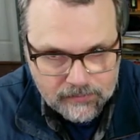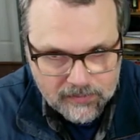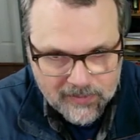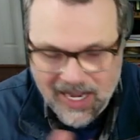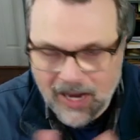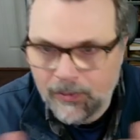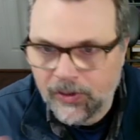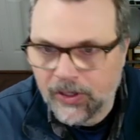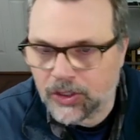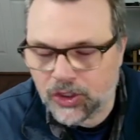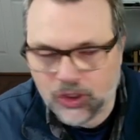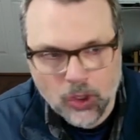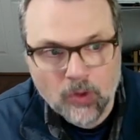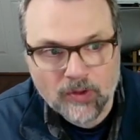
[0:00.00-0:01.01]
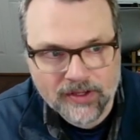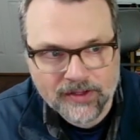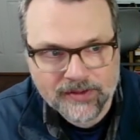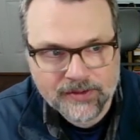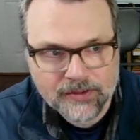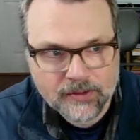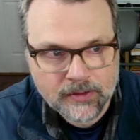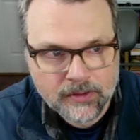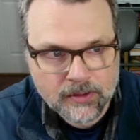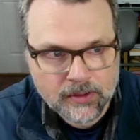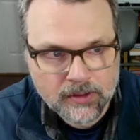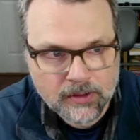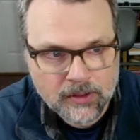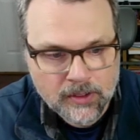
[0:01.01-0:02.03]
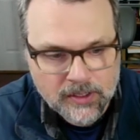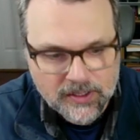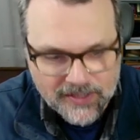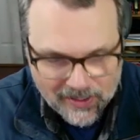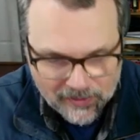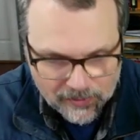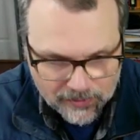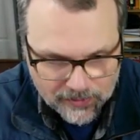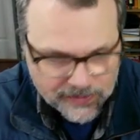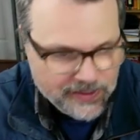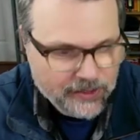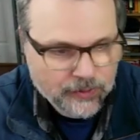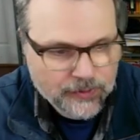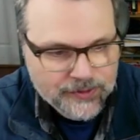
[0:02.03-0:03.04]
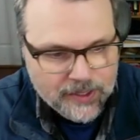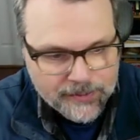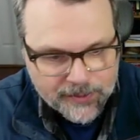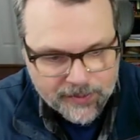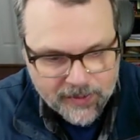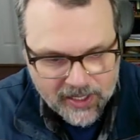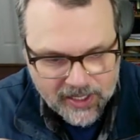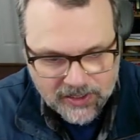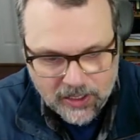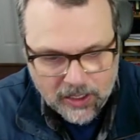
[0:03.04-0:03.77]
How are we going to show this? It's either the zero subspace,